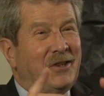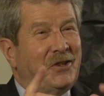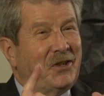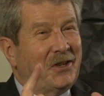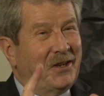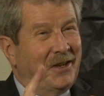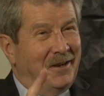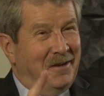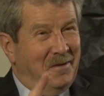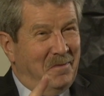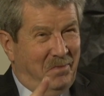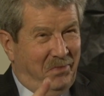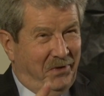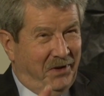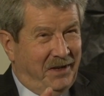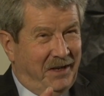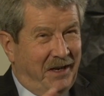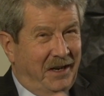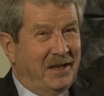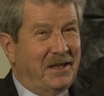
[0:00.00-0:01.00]
certain
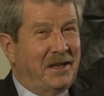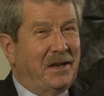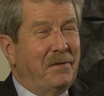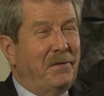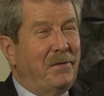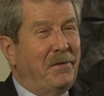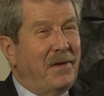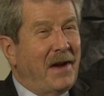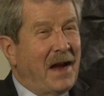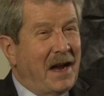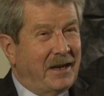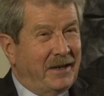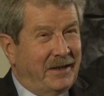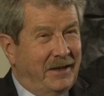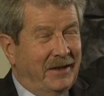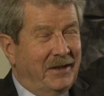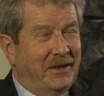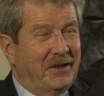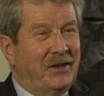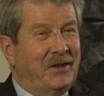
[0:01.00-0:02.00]
predictive
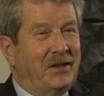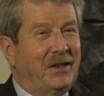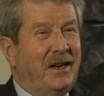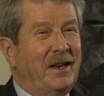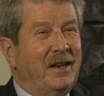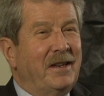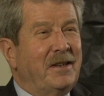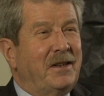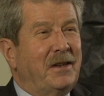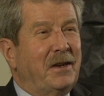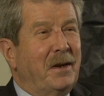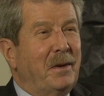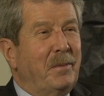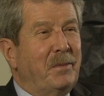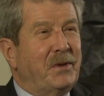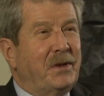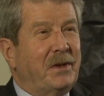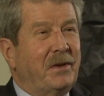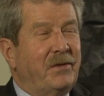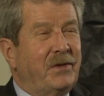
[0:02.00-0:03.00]
factors in
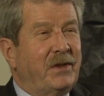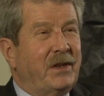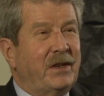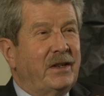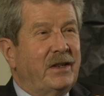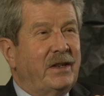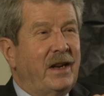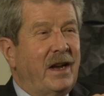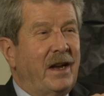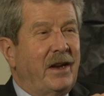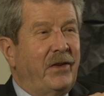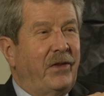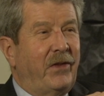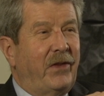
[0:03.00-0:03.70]
terms of success.